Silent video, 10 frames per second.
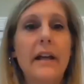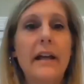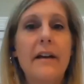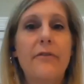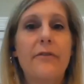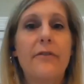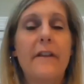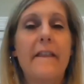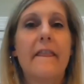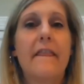if
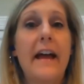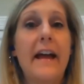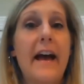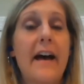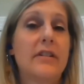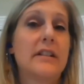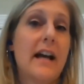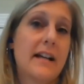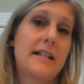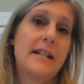they have
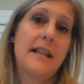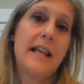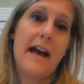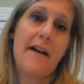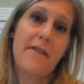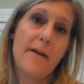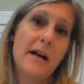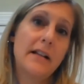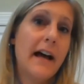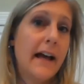elected the
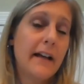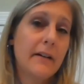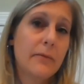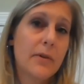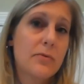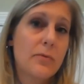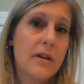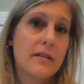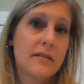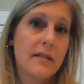FMLA, which
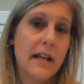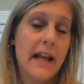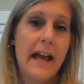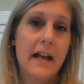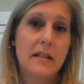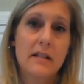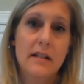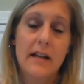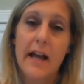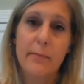was enhanced
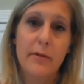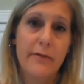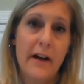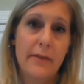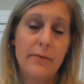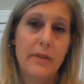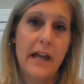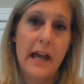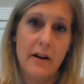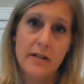and amplified through the
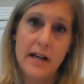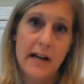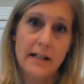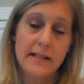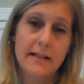CARES Act,